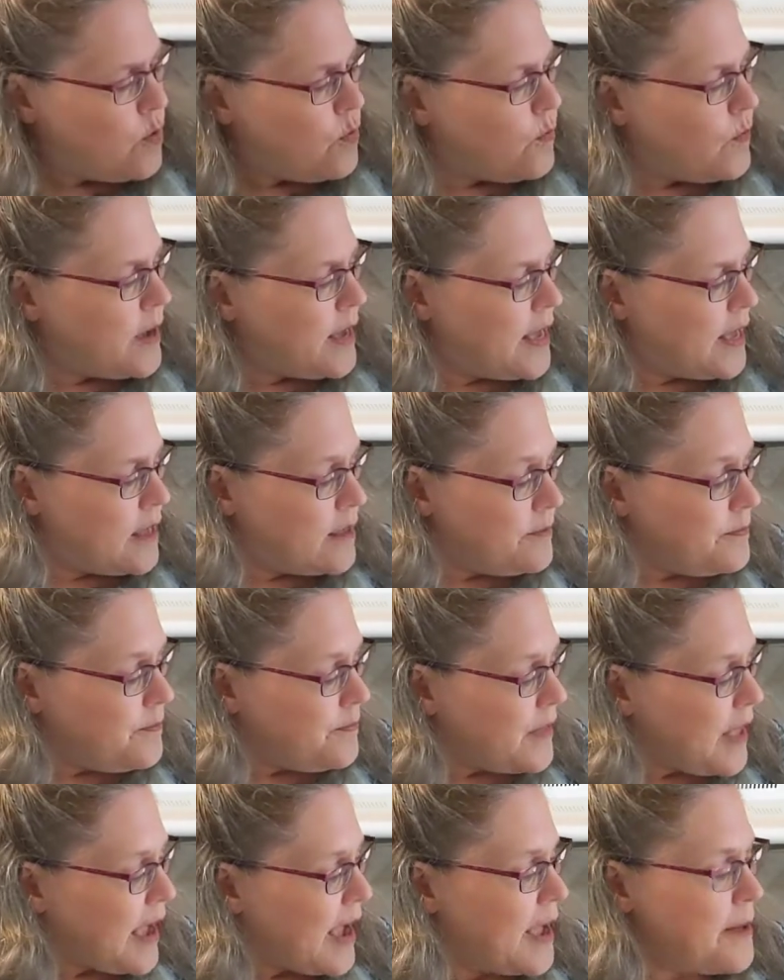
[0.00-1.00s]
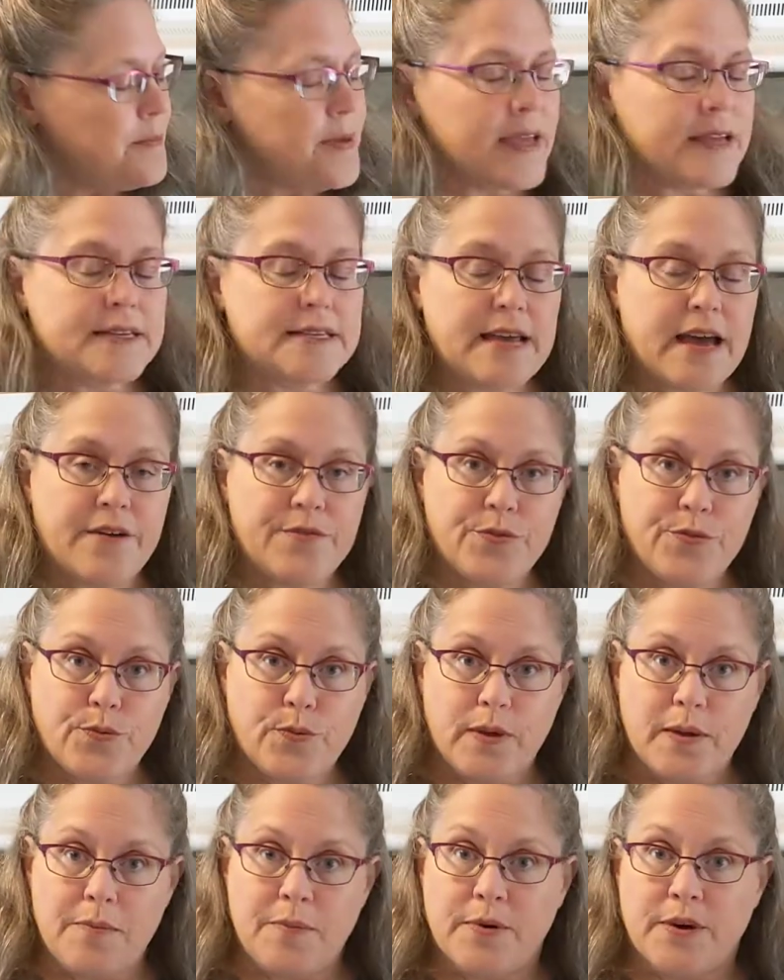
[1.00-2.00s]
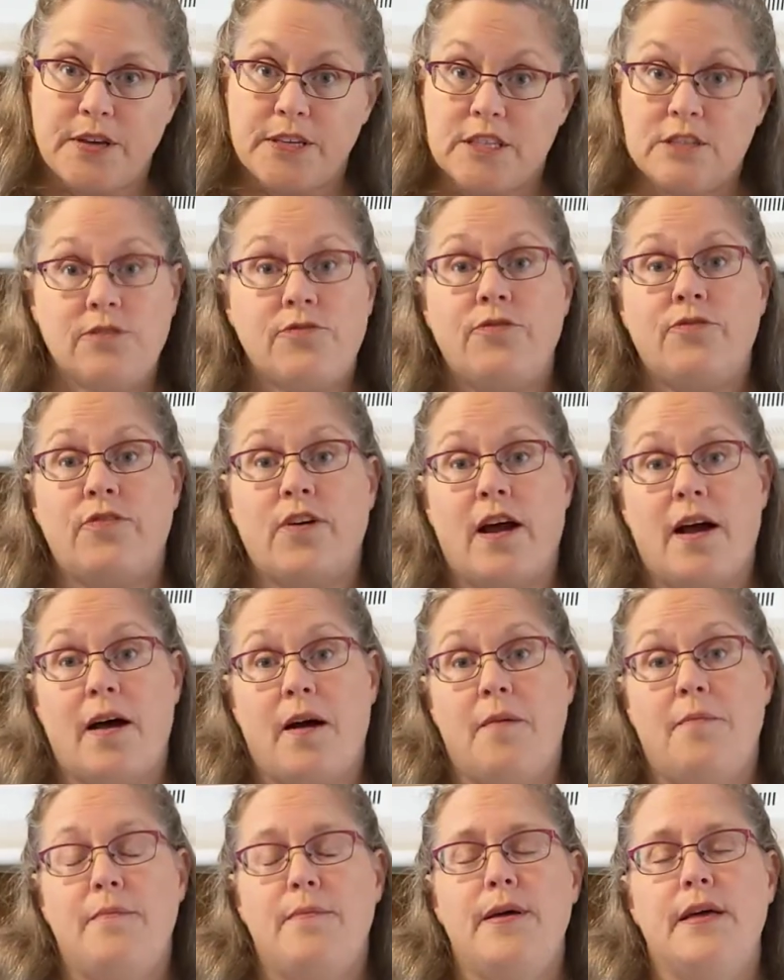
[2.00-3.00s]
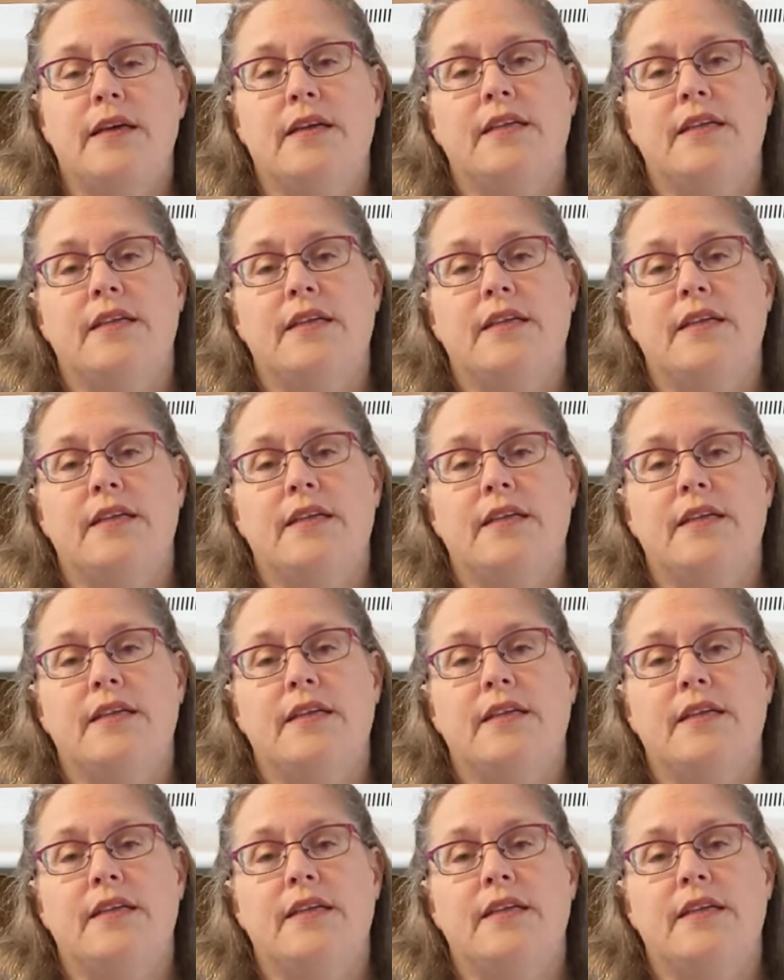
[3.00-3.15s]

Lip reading: Well, I picked out 3 books from